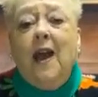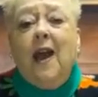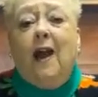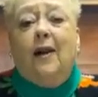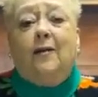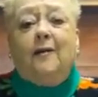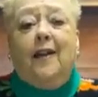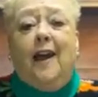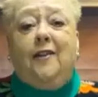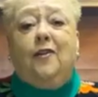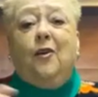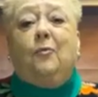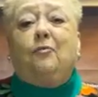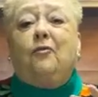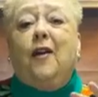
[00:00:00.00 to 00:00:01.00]
Oh, let
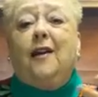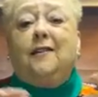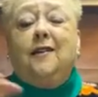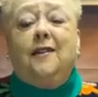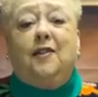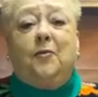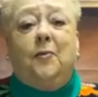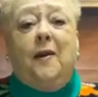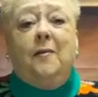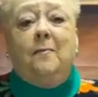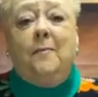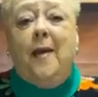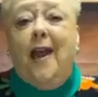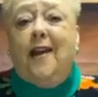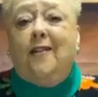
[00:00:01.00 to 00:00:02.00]
your presence be
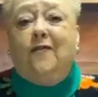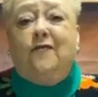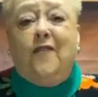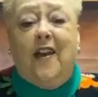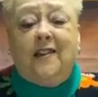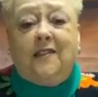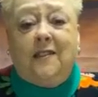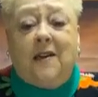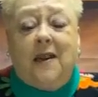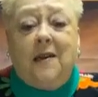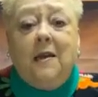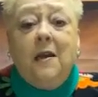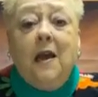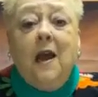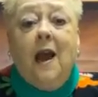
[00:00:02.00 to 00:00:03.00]

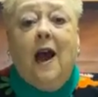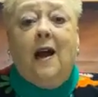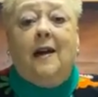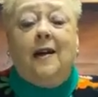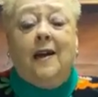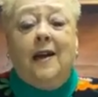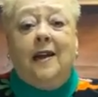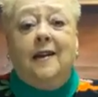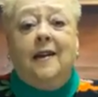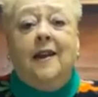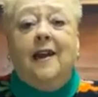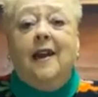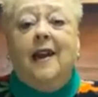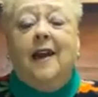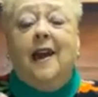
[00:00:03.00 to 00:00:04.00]
manifested uh, in
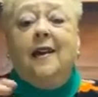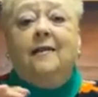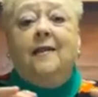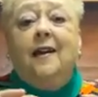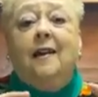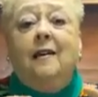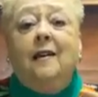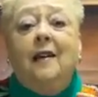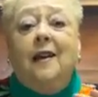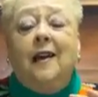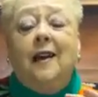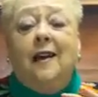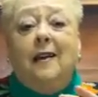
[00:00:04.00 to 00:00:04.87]
in the